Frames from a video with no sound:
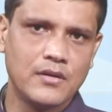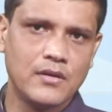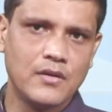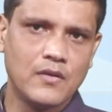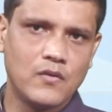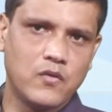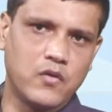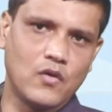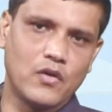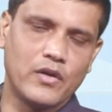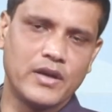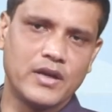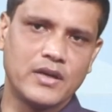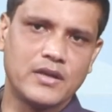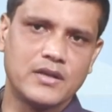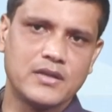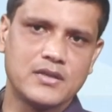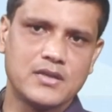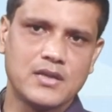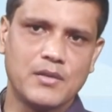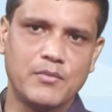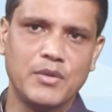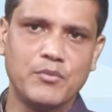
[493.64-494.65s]
Following are
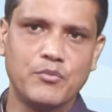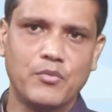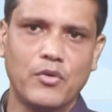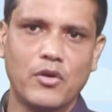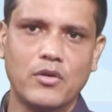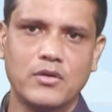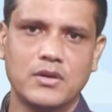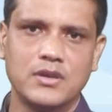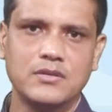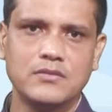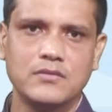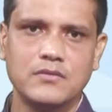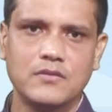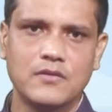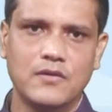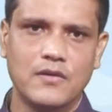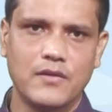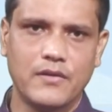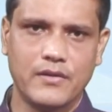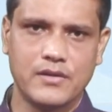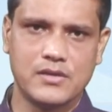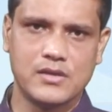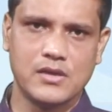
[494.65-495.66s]
some important
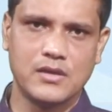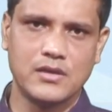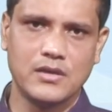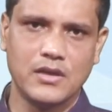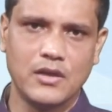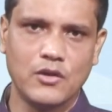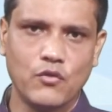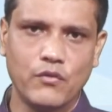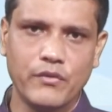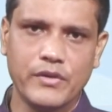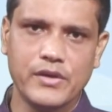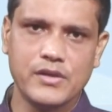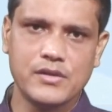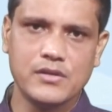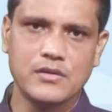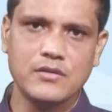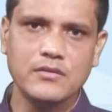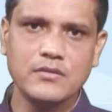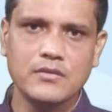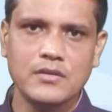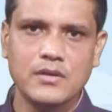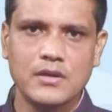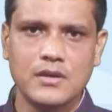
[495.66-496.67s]
recent
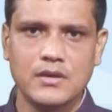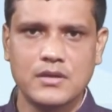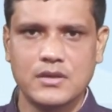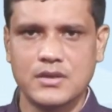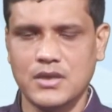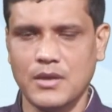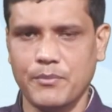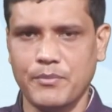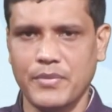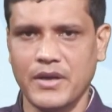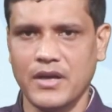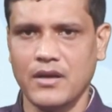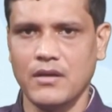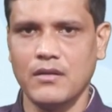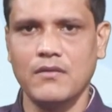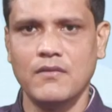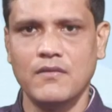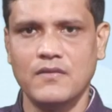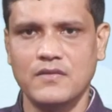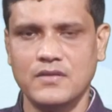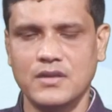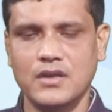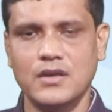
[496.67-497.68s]
innovation shaping
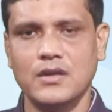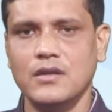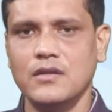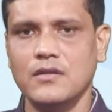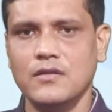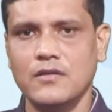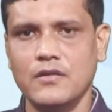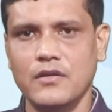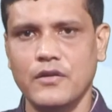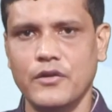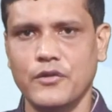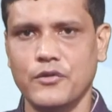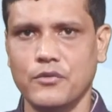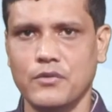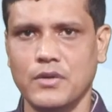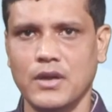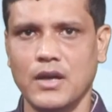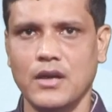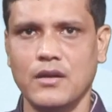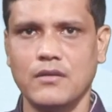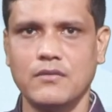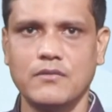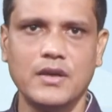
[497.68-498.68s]
the
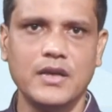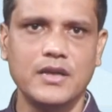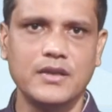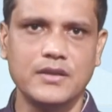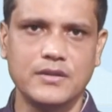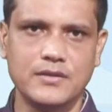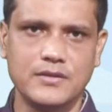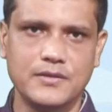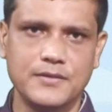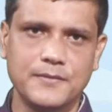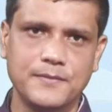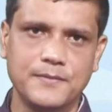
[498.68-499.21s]
rural credit.